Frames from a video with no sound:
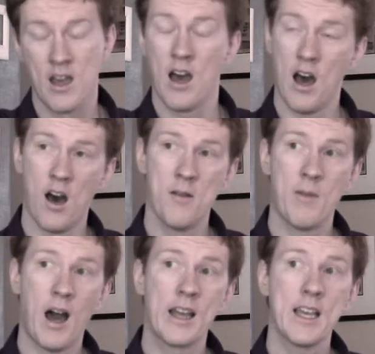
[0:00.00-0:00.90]

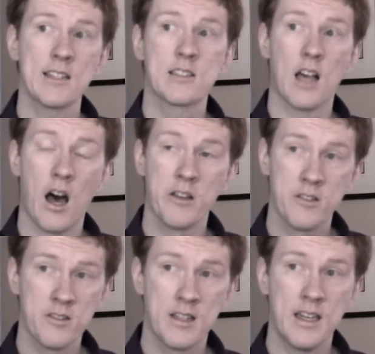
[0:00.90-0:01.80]
I guess
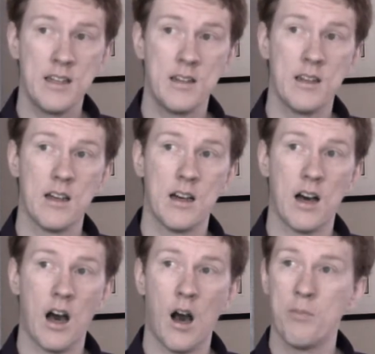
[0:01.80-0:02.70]
other than
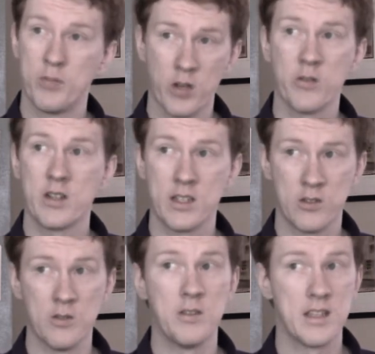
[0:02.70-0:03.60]
uploading
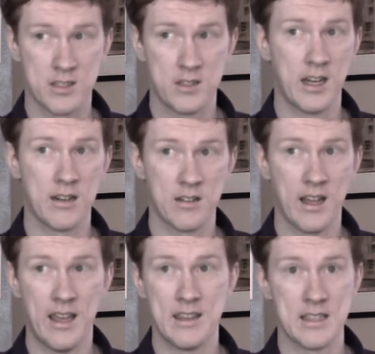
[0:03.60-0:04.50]
to this channel
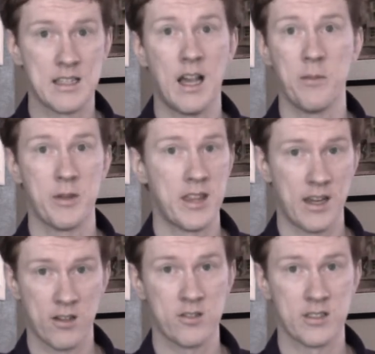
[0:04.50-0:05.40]
and this
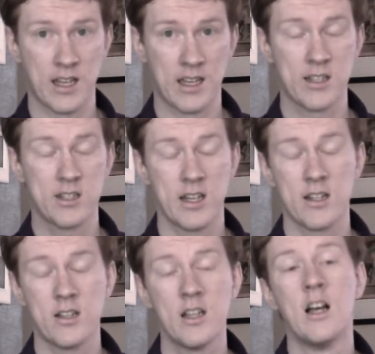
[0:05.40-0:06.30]
hypothetical second
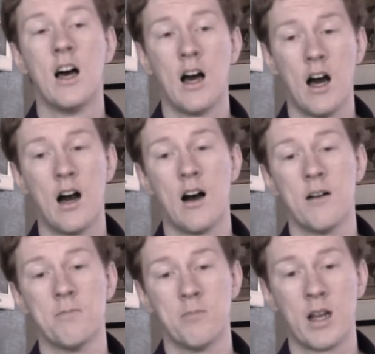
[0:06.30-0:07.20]
channel,
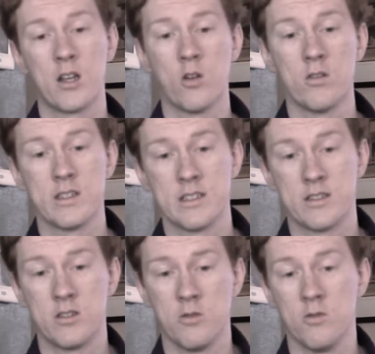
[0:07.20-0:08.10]
my goal is
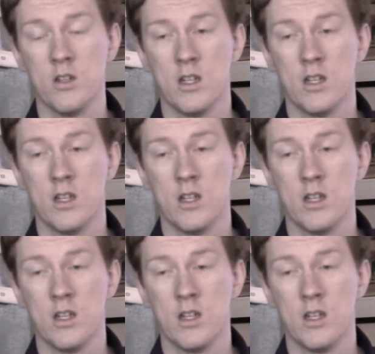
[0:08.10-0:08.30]
to